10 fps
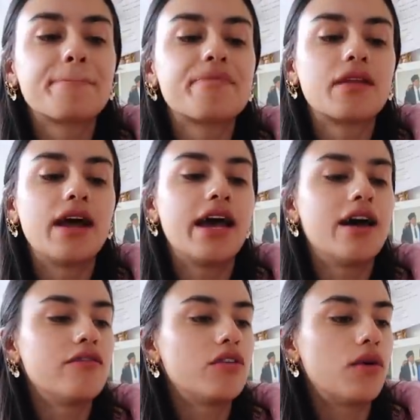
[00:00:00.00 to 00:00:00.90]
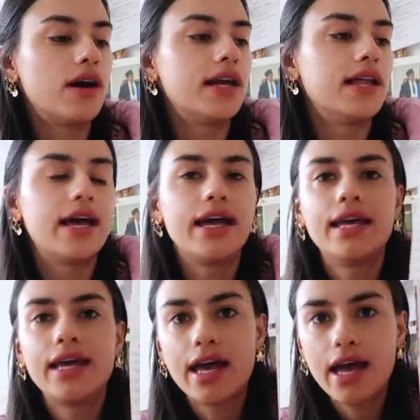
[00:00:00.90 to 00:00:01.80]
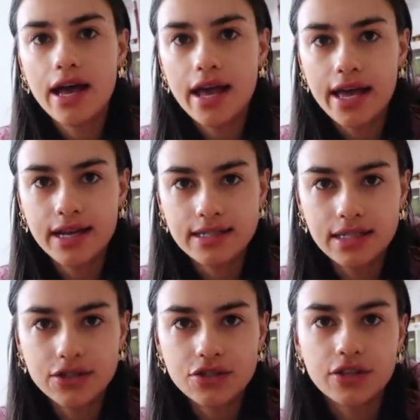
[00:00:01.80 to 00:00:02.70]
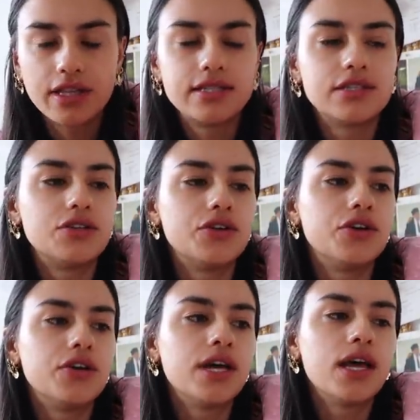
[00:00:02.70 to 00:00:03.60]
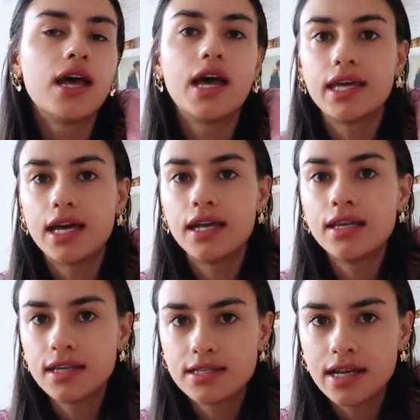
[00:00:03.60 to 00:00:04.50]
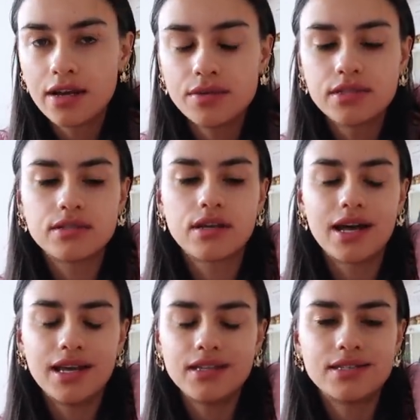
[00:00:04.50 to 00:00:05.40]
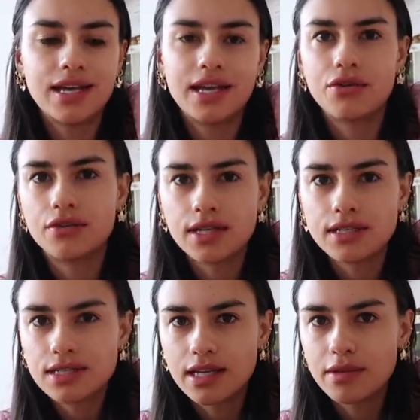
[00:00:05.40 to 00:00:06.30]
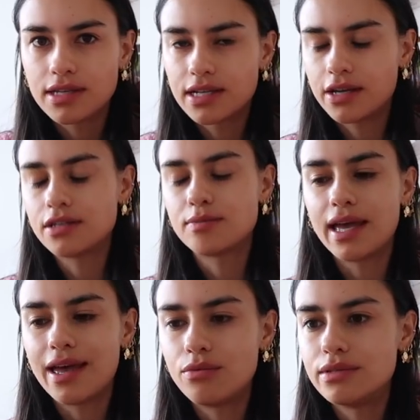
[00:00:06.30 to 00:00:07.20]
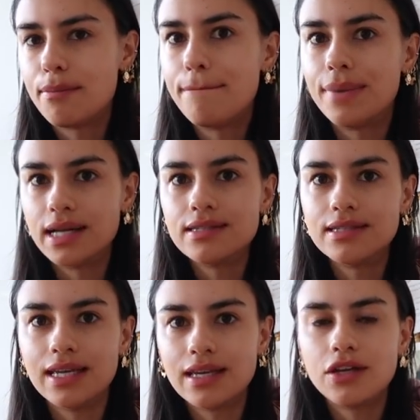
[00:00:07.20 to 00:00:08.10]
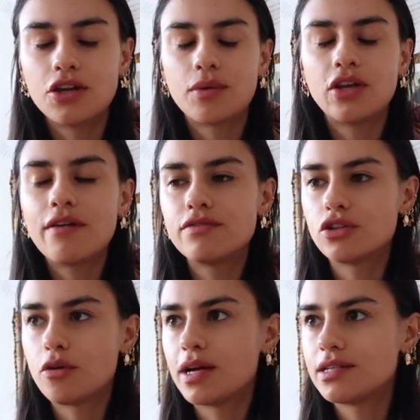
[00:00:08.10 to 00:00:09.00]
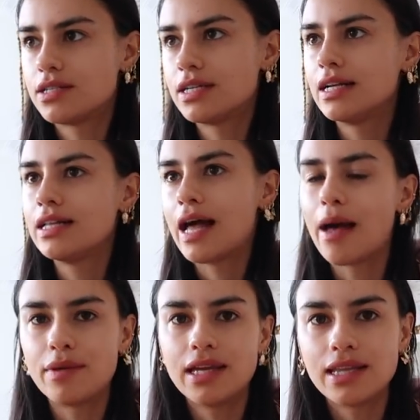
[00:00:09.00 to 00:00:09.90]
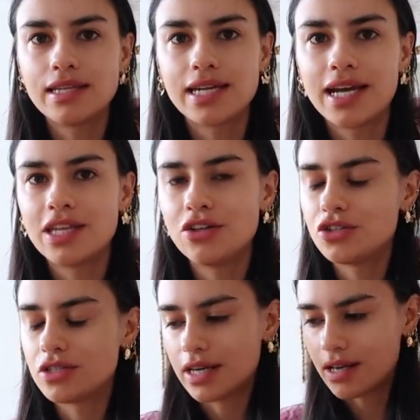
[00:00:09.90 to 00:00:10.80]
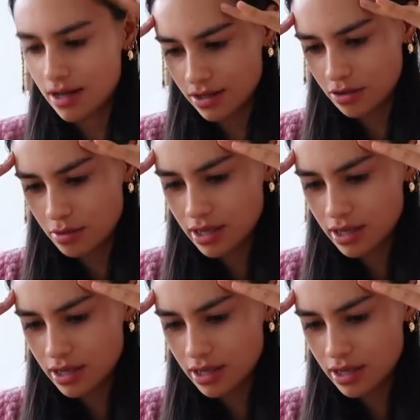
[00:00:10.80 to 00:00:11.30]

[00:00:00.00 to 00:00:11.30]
I have quite a hectic to-do list to do. Again, yesterday was kind of insane. I couldn't get to sleep last night because my head was buzzing. You know, when you have so much happening in the day and then you just like can't stop